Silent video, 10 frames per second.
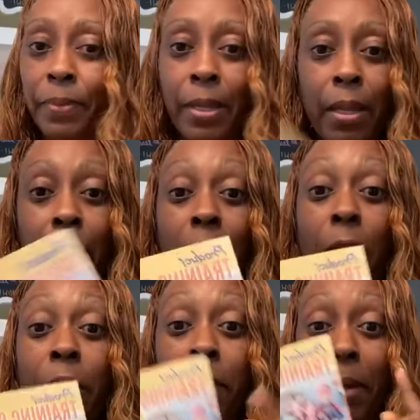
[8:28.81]

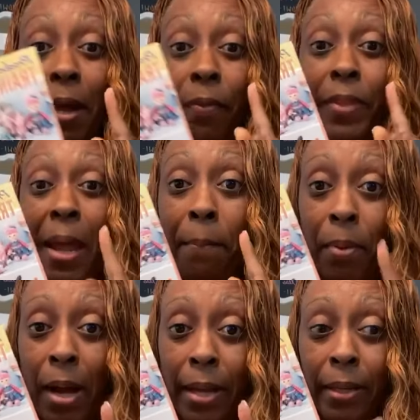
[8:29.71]
Learn about that
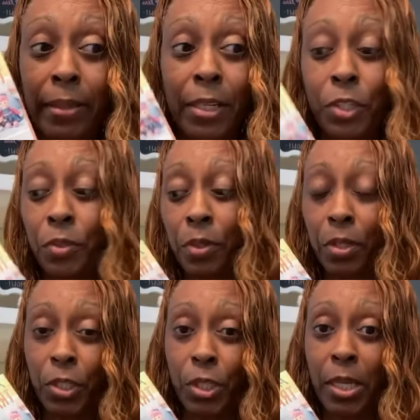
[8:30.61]
product that you're going to
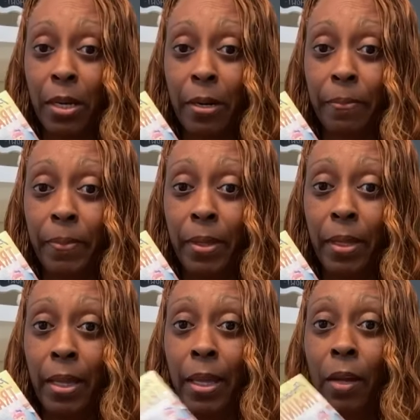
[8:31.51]
share.
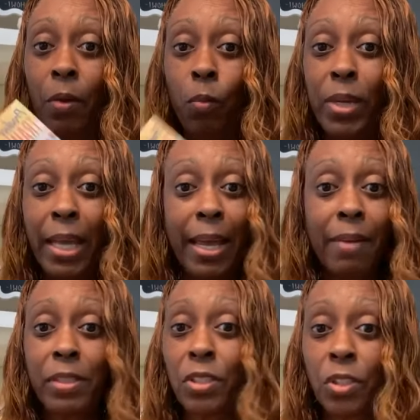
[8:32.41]
We
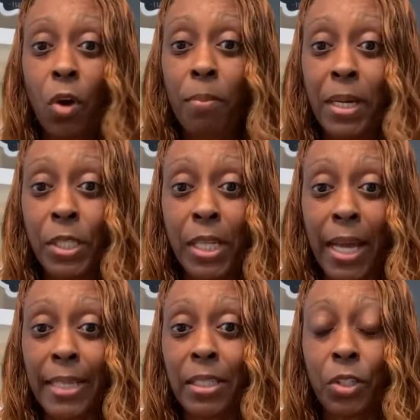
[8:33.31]
have so much,
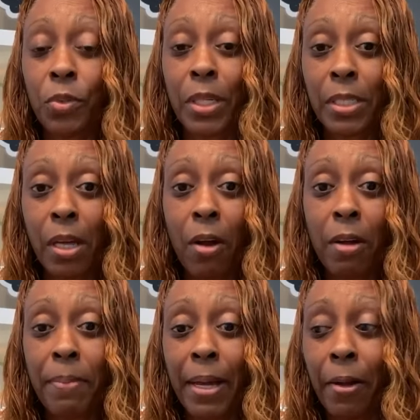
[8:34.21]
guys, that you can talk
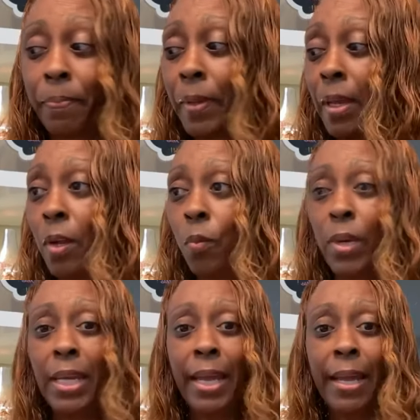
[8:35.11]
about.
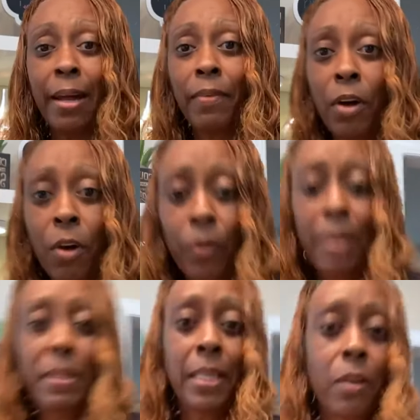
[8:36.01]
We have, oh, let
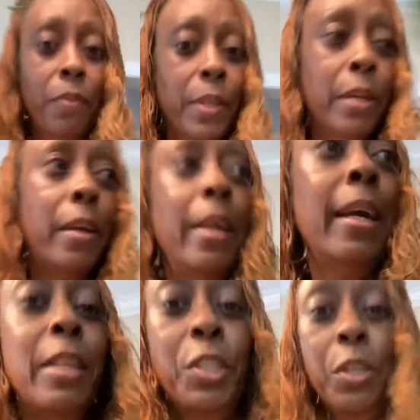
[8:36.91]
me get over here
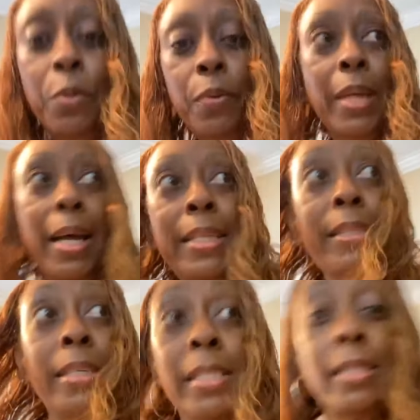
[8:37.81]
and show you guys
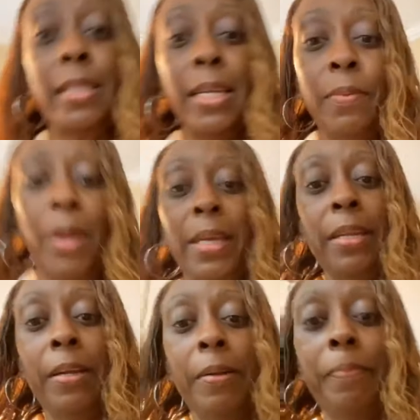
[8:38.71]
this thing right here.